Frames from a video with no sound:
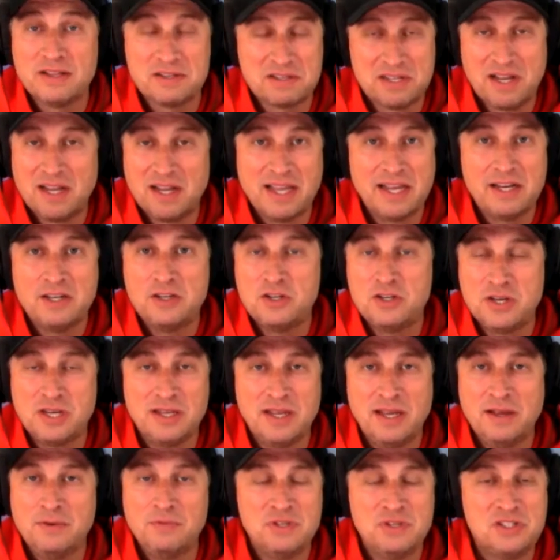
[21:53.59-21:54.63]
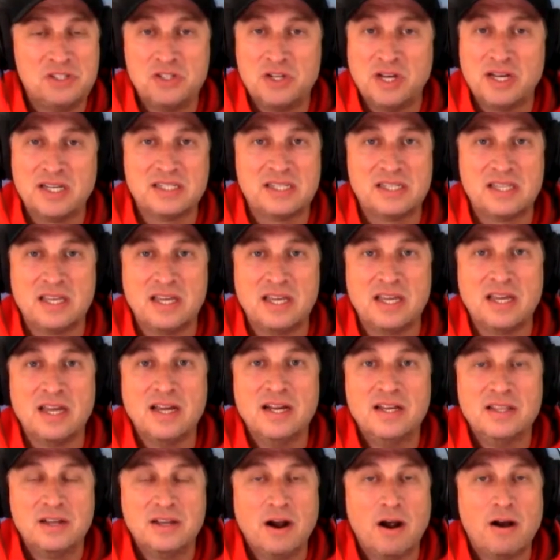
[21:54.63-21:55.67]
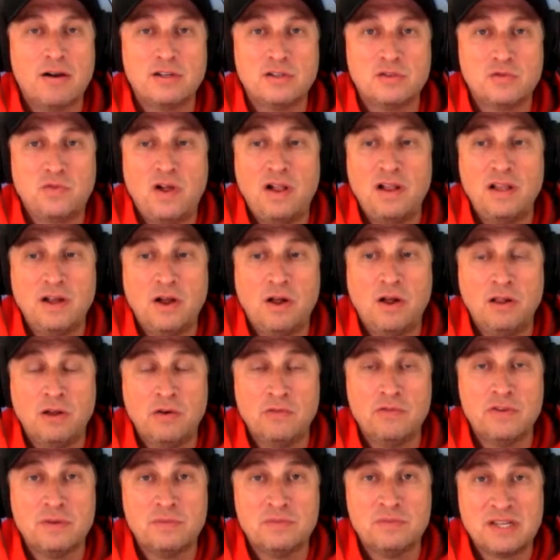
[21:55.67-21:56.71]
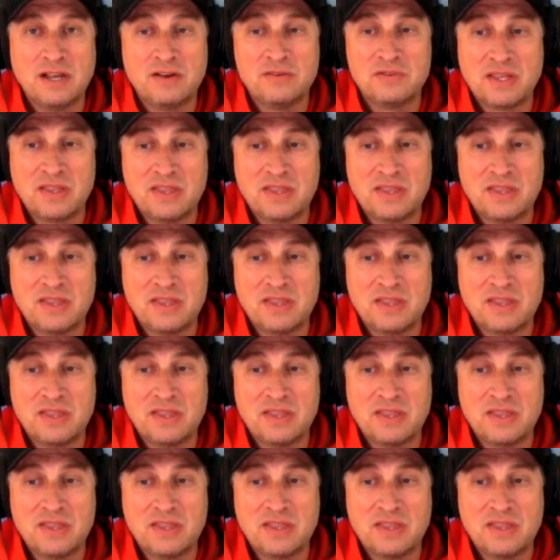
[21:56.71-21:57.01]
It's not like it was just the Argos falling all over themselves.